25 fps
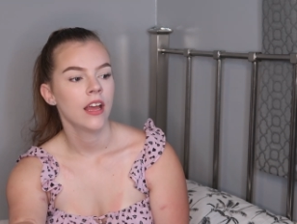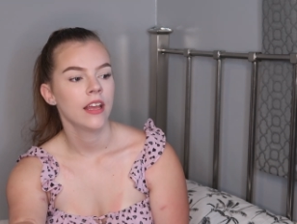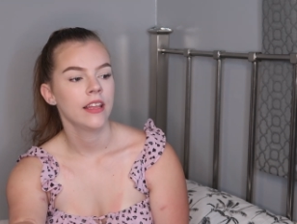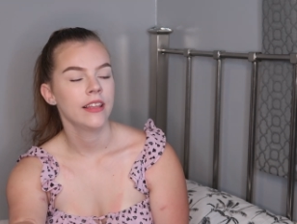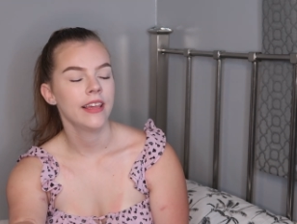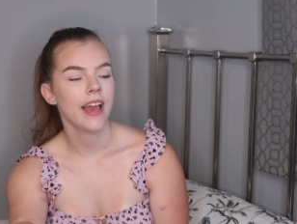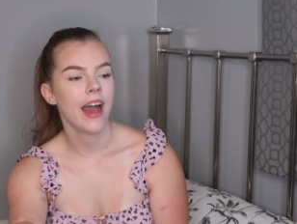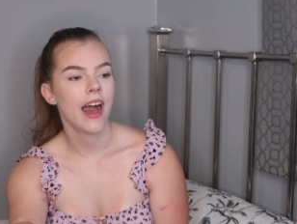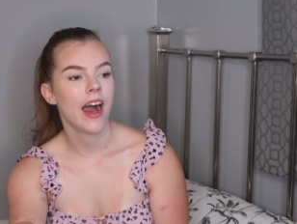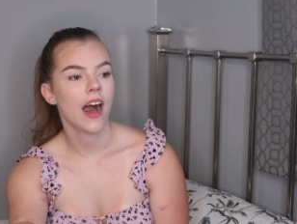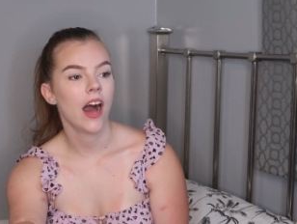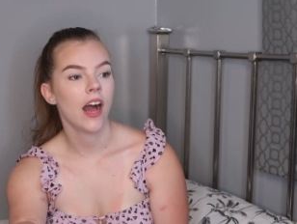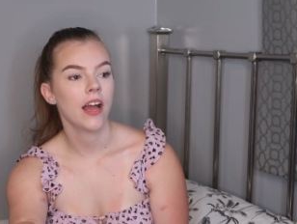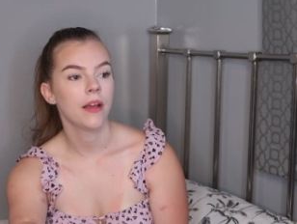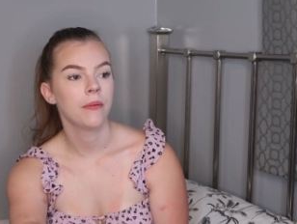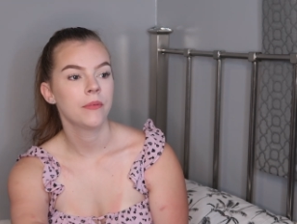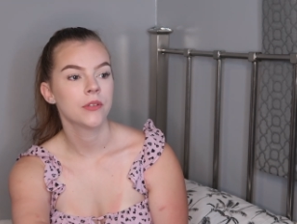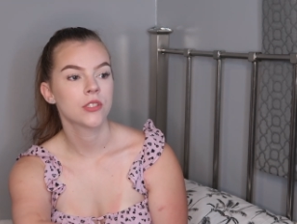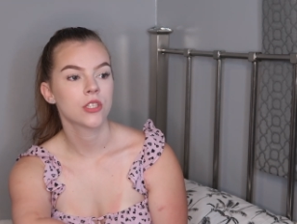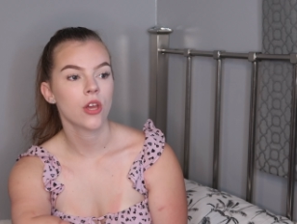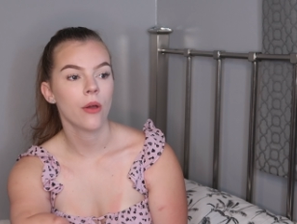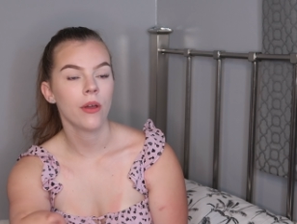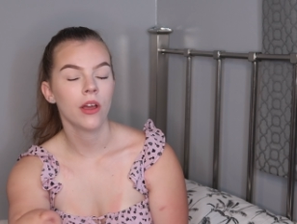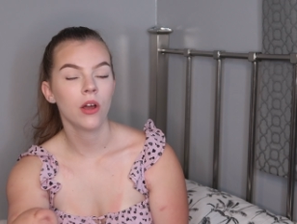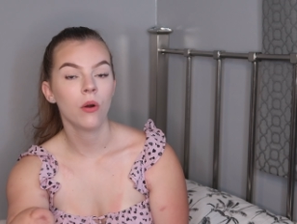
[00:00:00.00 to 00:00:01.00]
yeah, I
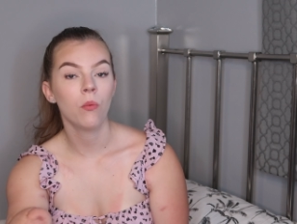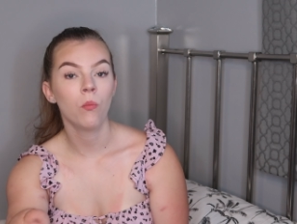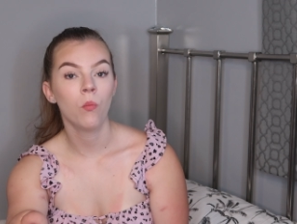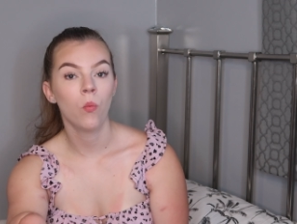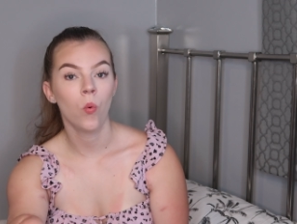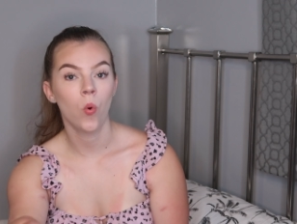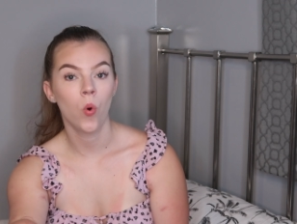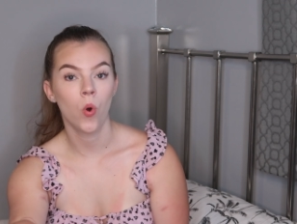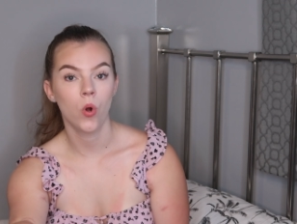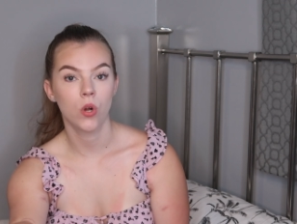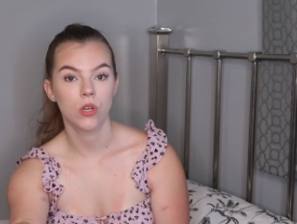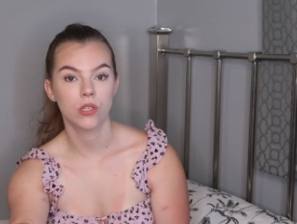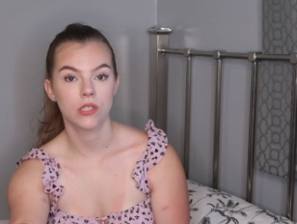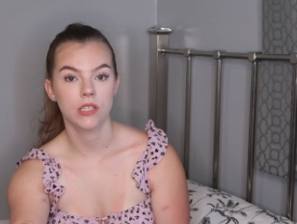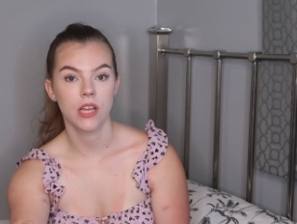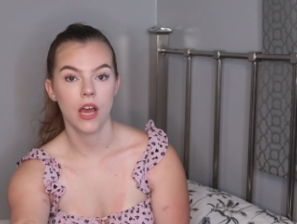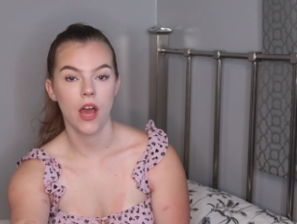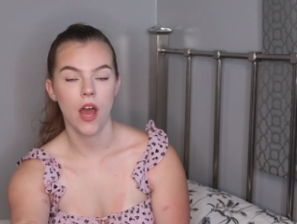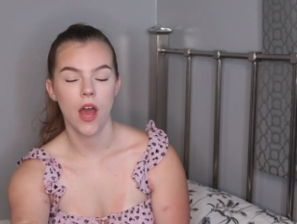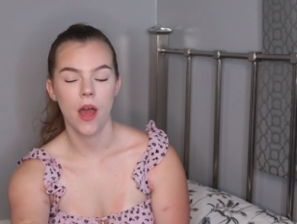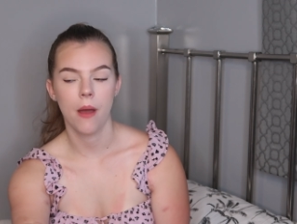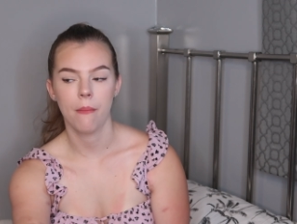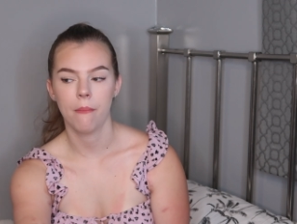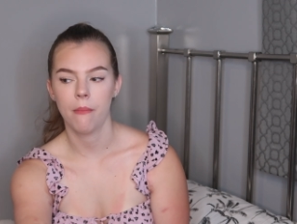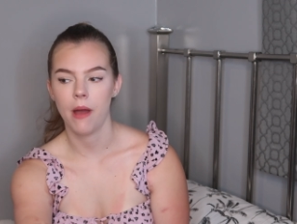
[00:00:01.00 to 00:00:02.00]
was going on walks
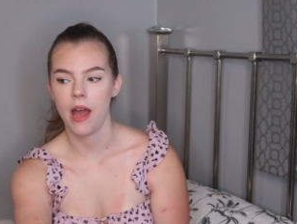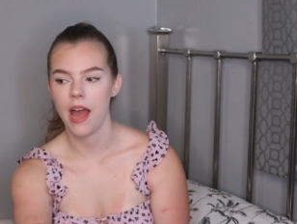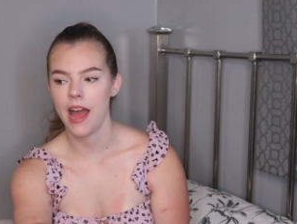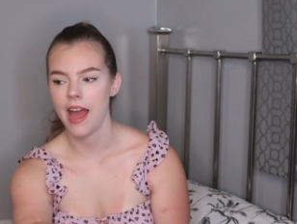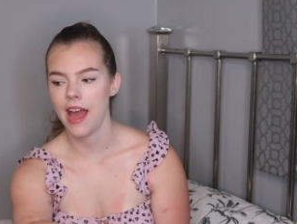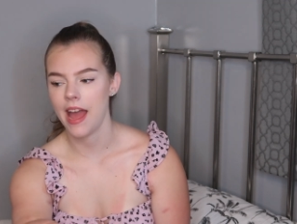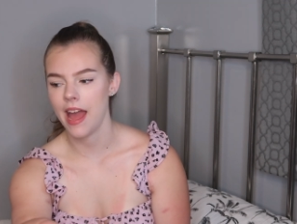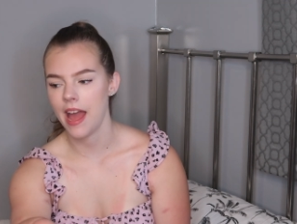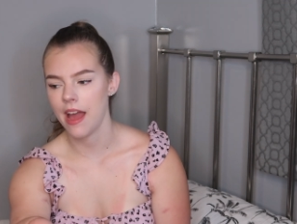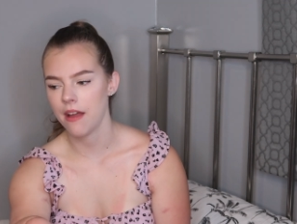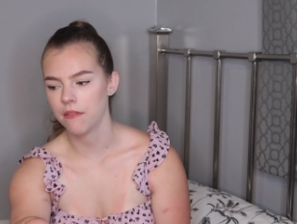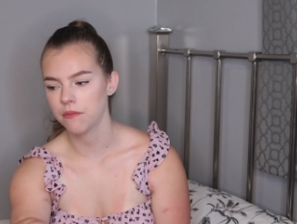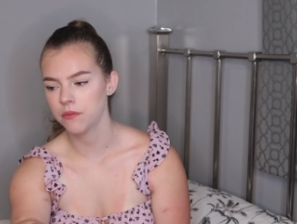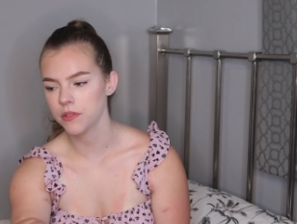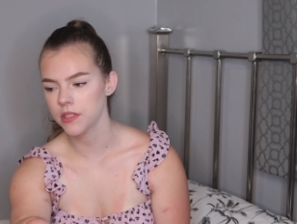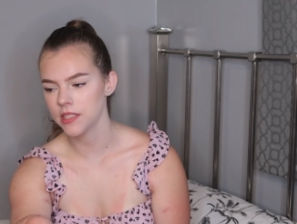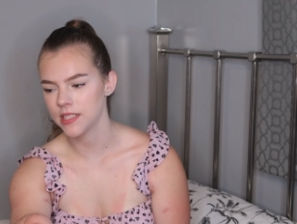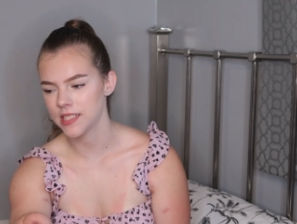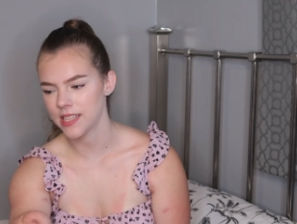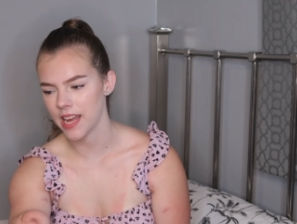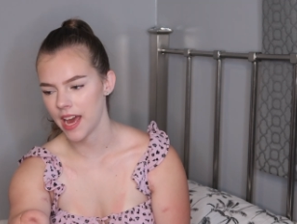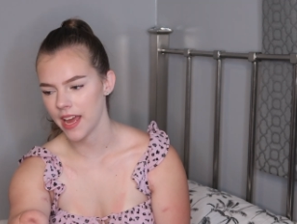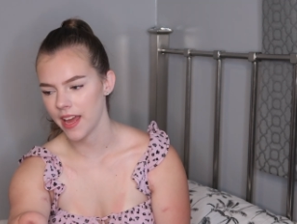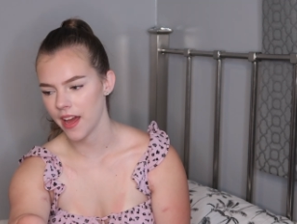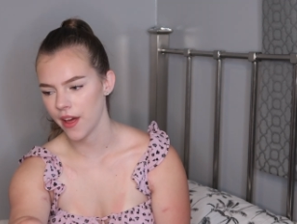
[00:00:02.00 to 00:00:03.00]

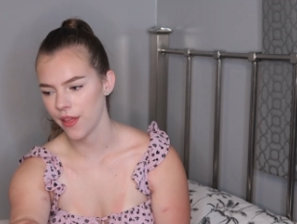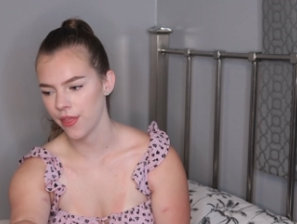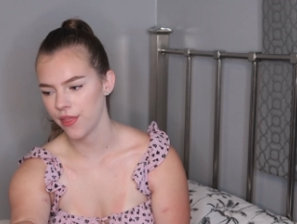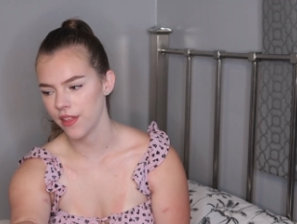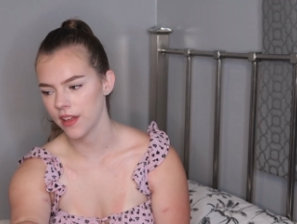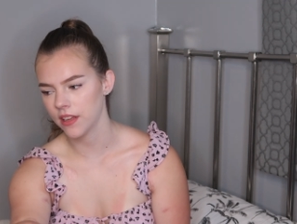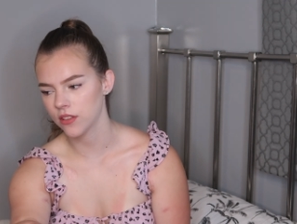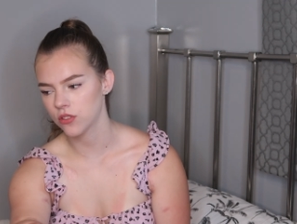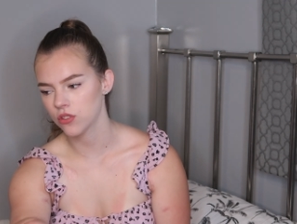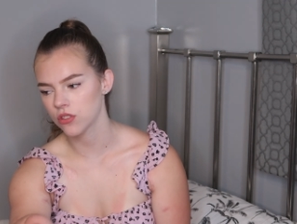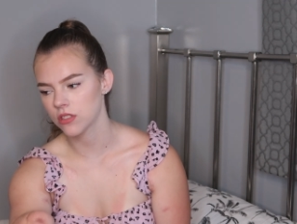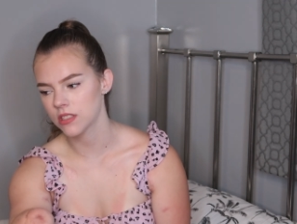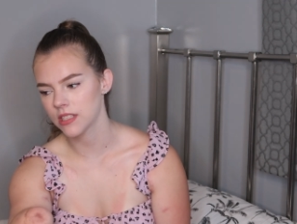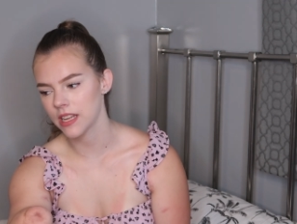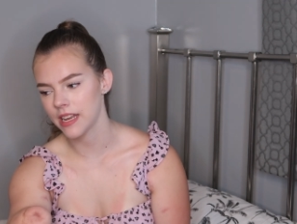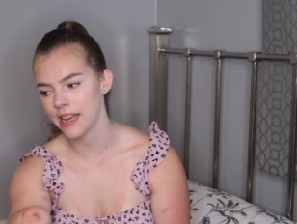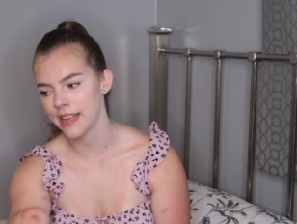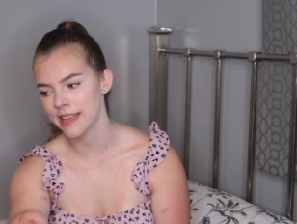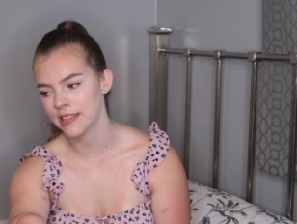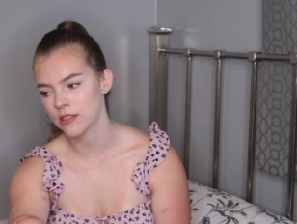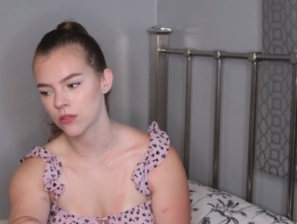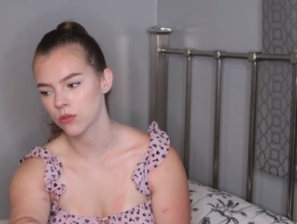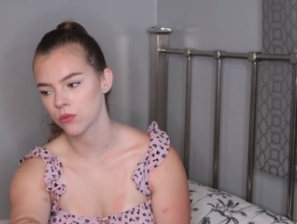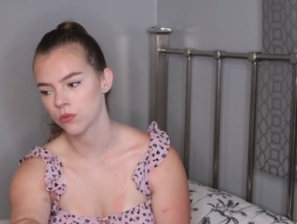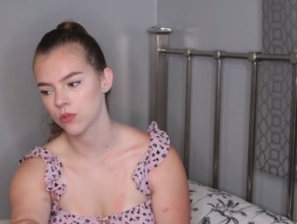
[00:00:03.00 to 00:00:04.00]
every day, I think, just a
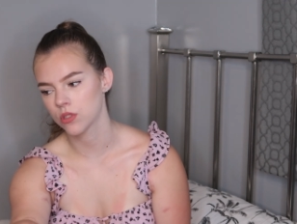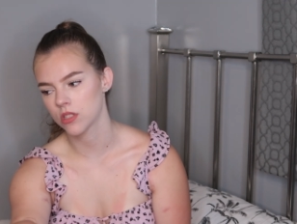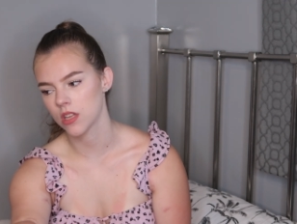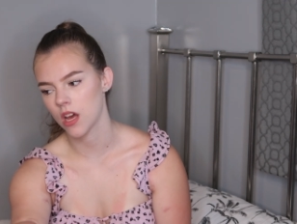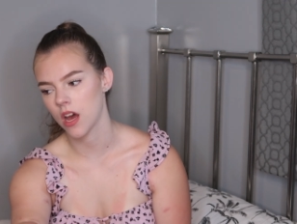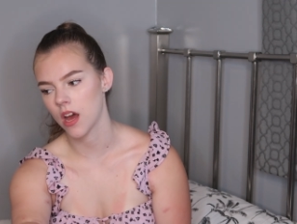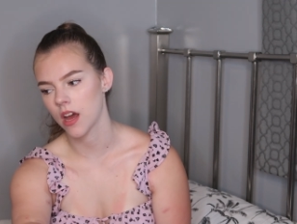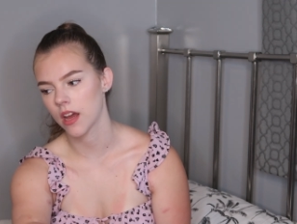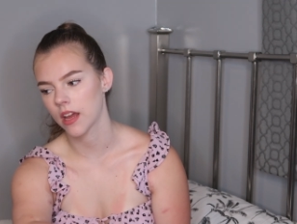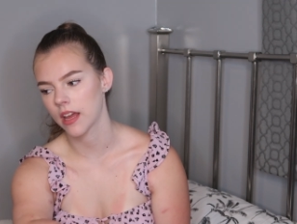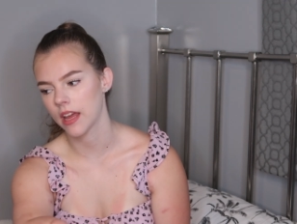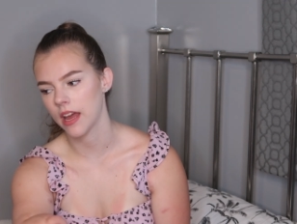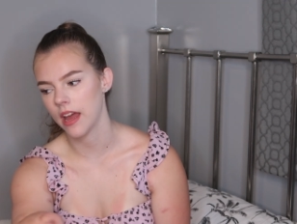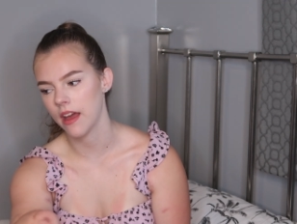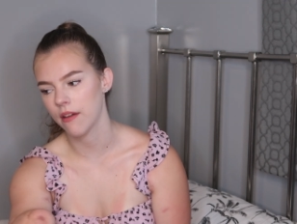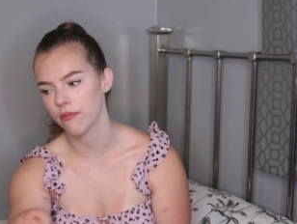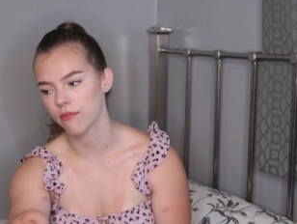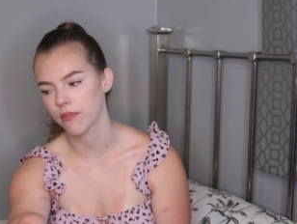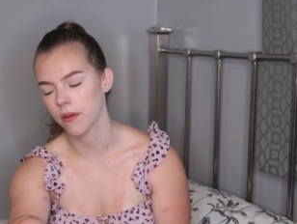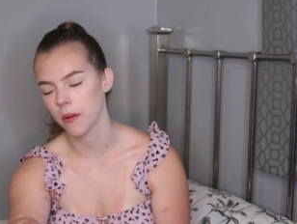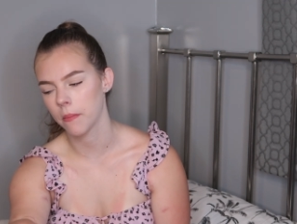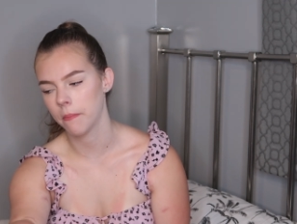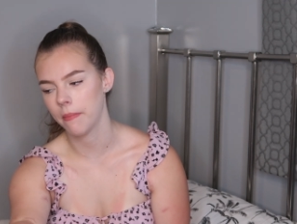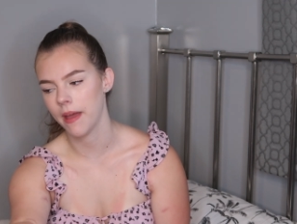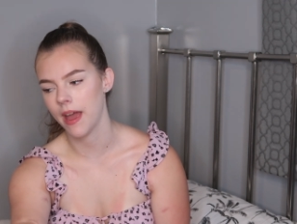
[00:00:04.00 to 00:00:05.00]
little
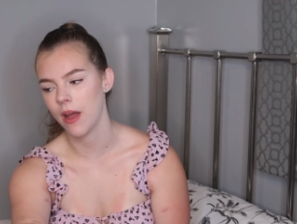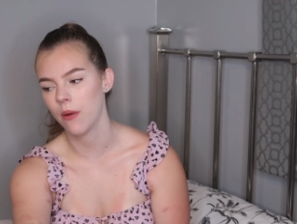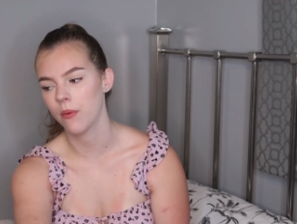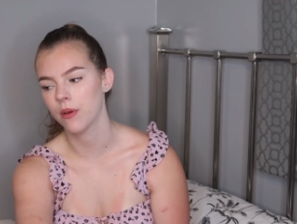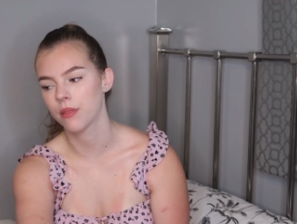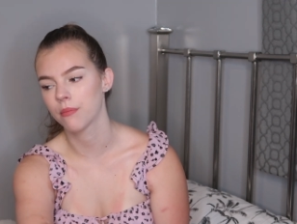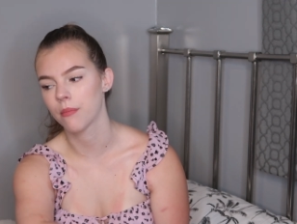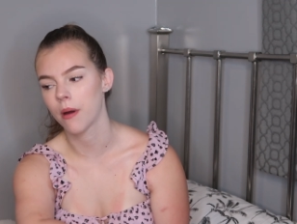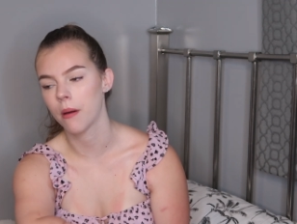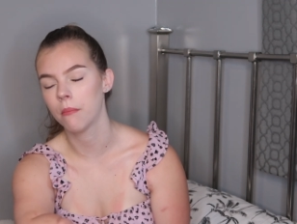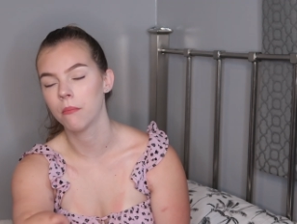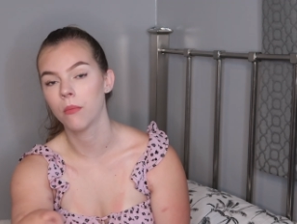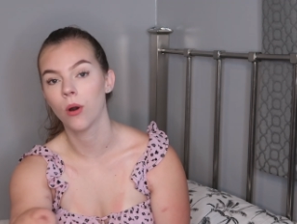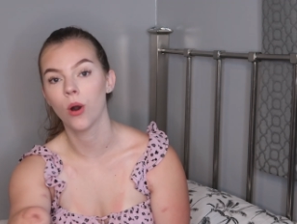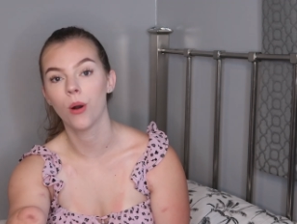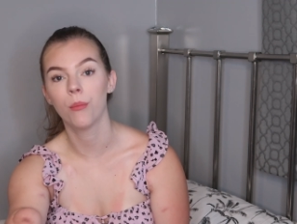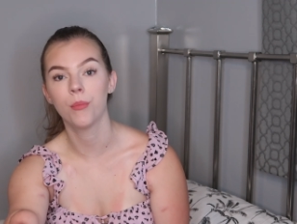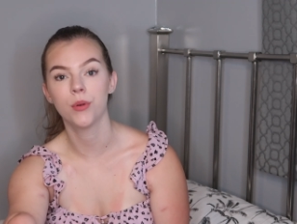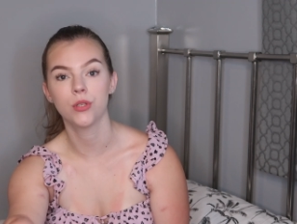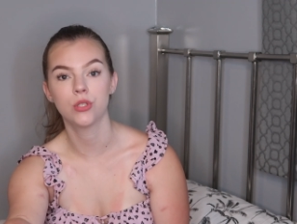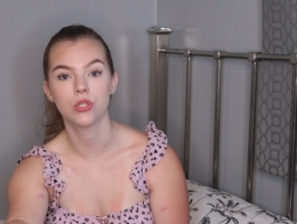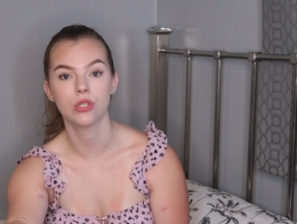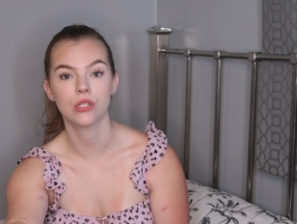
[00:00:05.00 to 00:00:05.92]
circuit for a bit with my mum,